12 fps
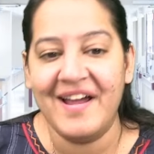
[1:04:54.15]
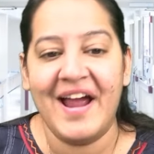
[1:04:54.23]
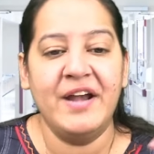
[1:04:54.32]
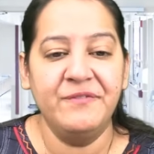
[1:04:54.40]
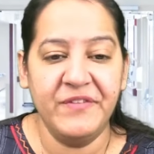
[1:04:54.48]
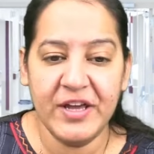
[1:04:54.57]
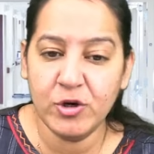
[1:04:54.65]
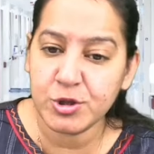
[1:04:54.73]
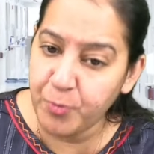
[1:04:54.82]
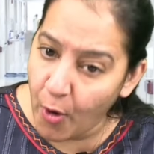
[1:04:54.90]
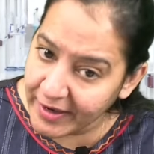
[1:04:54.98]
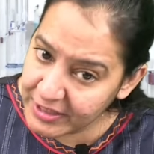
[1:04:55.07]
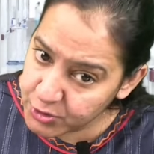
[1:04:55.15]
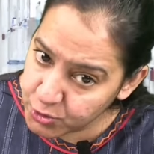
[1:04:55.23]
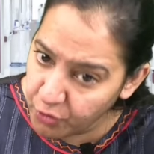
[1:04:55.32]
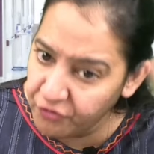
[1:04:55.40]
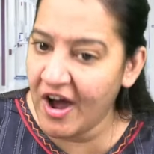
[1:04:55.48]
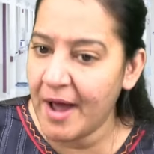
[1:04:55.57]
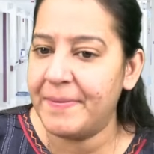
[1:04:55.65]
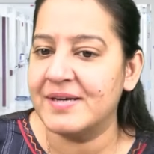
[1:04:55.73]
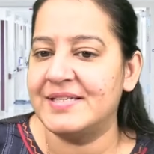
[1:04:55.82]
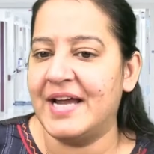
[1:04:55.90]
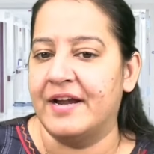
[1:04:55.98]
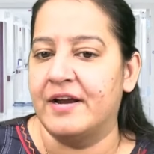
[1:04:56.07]
And we use
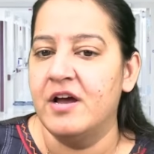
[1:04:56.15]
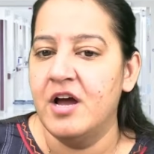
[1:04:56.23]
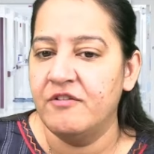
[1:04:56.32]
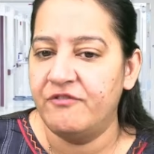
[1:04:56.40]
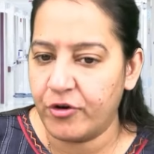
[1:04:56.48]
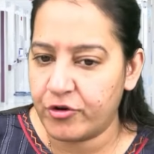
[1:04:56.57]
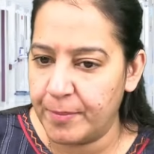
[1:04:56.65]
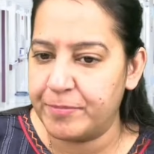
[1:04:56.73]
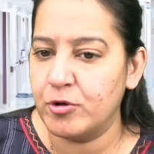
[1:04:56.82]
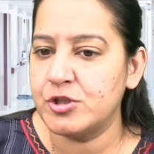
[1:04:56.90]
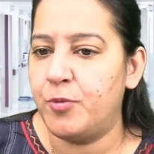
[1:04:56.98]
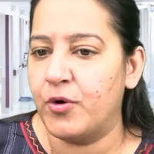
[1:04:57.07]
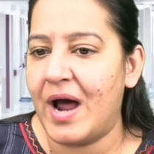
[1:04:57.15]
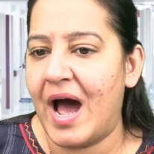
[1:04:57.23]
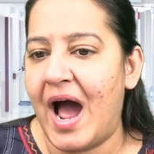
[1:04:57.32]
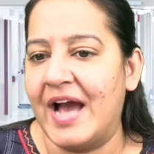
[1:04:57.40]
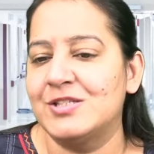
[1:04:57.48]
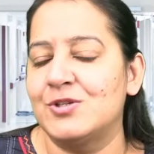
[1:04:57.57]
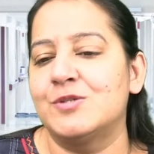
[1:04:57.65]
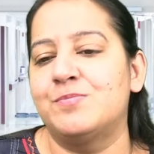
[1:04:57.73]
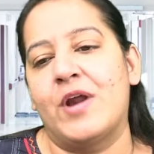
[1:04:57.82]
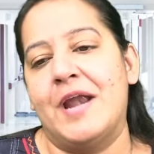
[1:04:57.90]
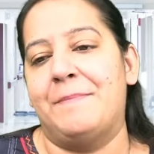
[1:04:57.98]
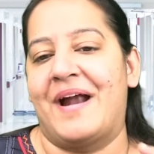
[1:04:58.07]
0.25% for Cryptospora,
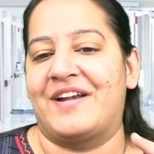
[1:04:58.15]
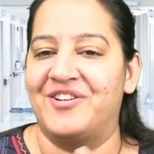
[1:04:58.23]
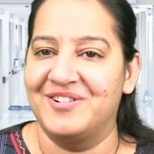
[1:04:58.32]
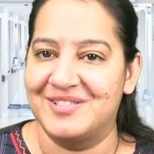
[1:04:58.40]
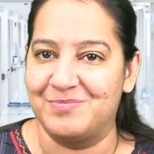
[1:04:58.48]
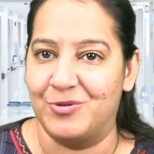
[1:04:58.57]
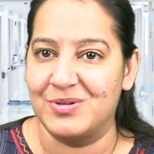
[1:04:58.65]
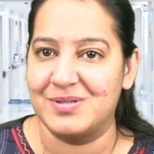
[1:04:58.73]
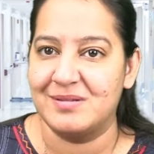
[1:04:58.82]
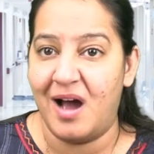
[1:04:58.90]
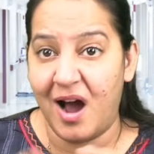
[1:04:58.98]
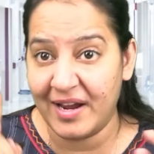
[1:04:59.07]
Isospora and bacterial spores.